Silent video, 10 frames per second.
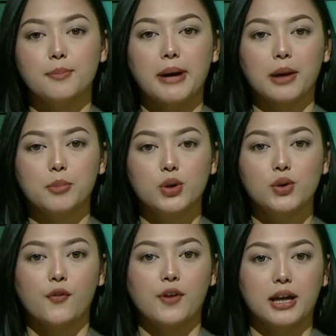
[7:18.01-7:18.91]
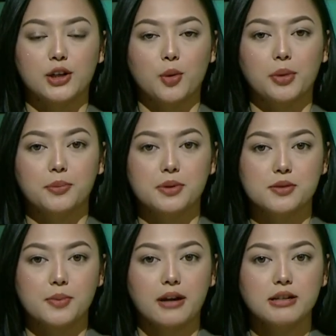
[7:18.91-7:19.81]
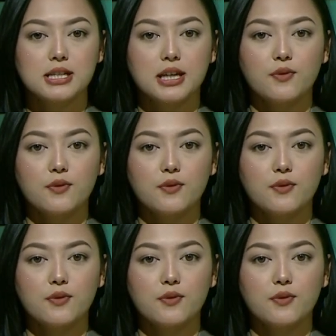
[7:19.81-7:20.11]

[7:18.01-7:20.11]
backbone of economic prosperity,